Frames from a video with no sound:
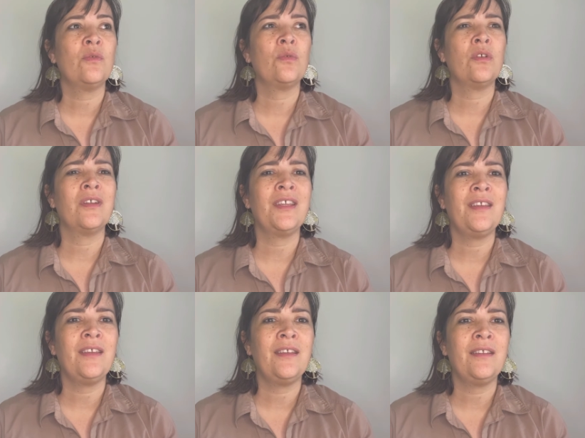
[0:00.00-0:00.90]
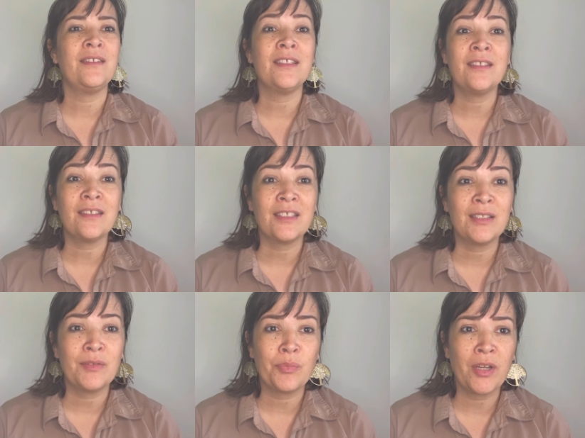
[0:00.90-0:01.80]
or he didn't
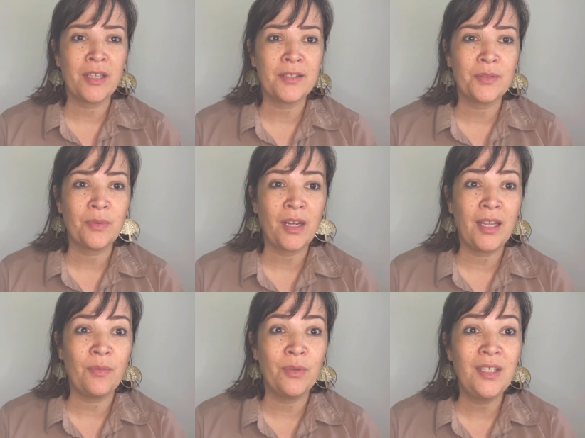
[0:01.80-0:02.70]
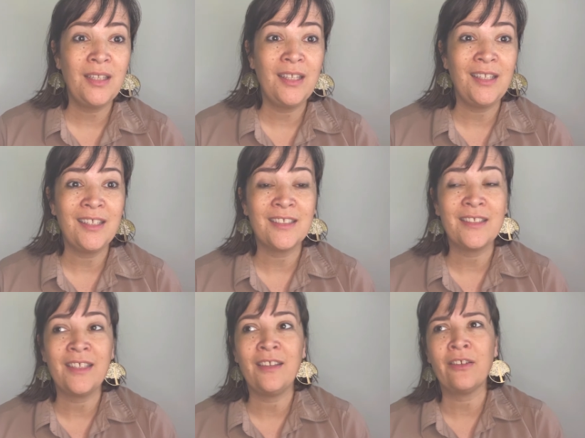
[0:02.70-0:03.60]
express what I really needed
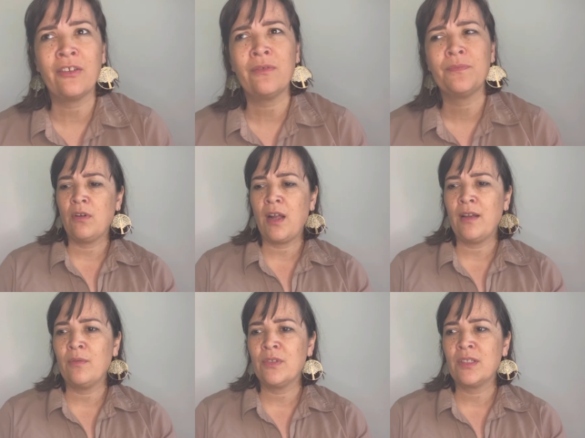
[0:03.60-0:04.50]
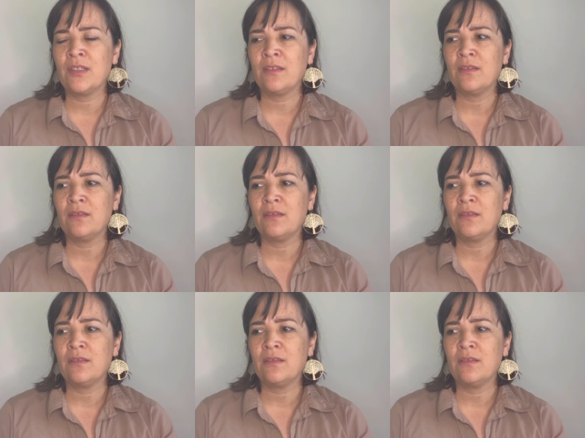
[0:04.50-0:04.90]
to hear, or I wasn't,